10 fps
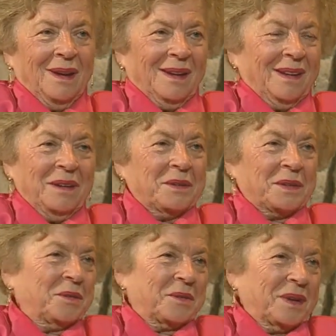never
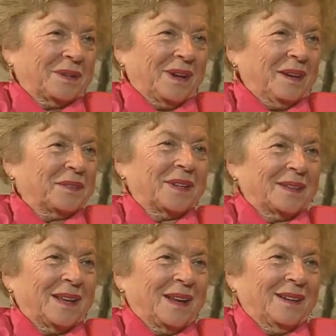took it, left it
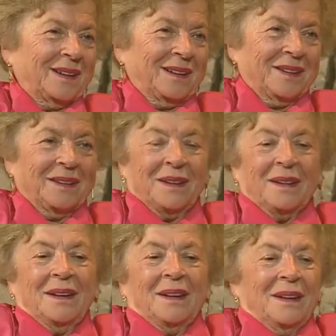there.
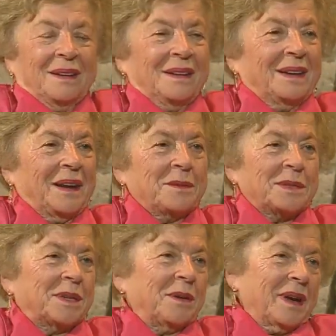And I was
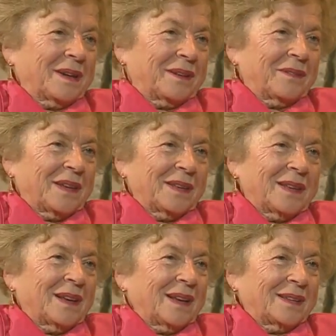so
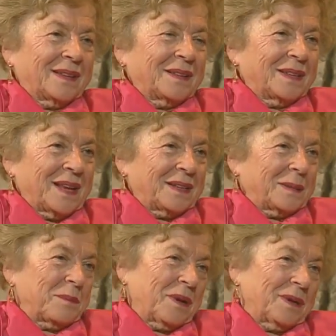aggravated I didn't take the
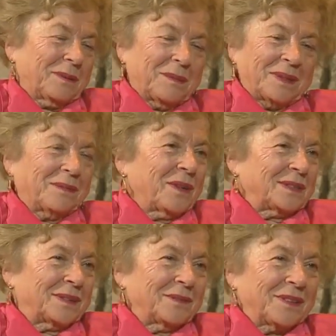money, but
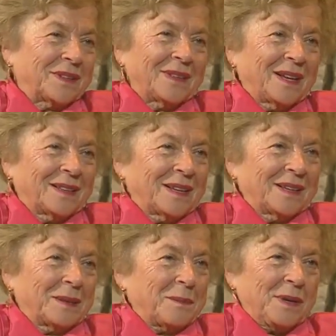wasn't worth nothing,
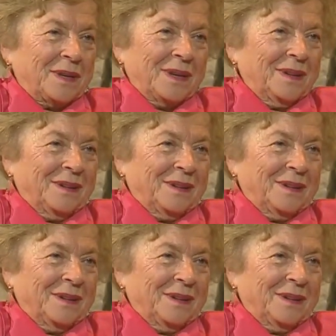the money